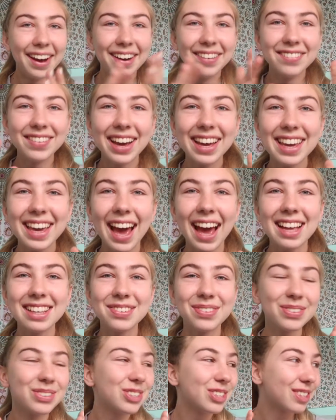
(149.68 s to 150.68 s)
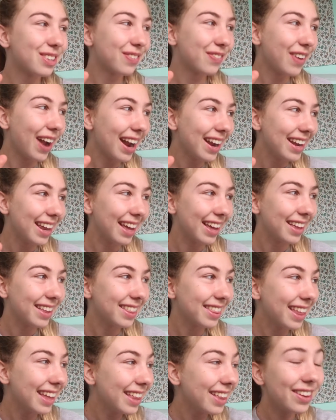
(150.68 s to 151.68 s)
My cats were just
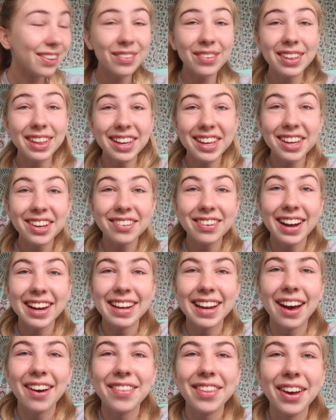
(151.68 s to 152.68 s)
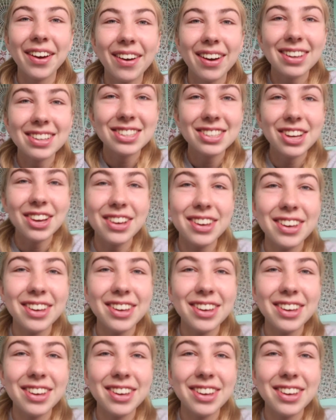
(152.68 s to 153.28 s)
fighting. They look really cute right now though, I'll show